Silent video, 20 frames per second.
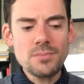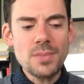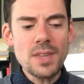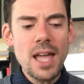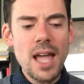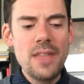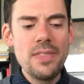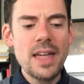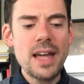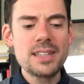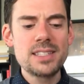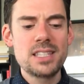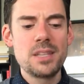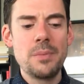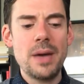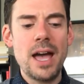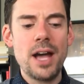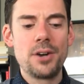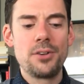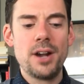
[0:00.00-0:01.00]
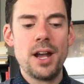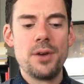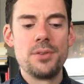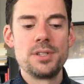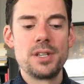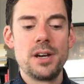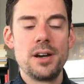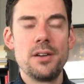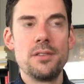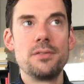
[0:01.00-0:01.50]
And that's the background
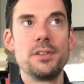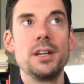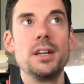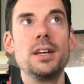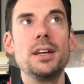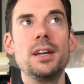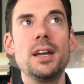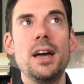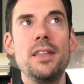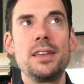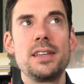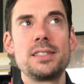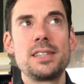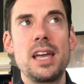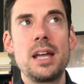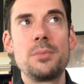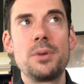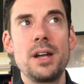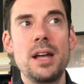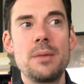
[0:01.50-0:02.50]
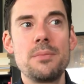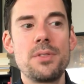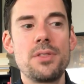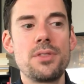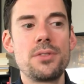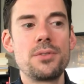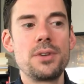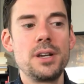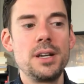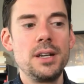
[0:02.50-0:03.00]
of, I think it's Abraham
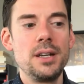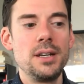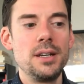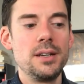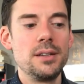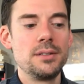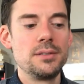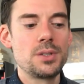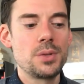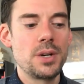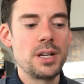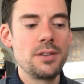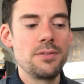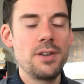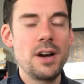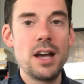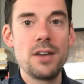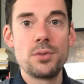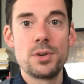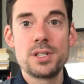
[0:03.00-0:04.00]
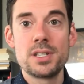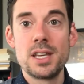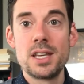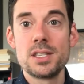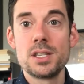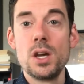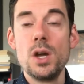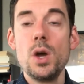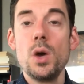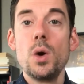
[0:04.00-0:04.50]
3:25, where it
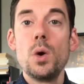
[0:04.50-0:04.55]
says,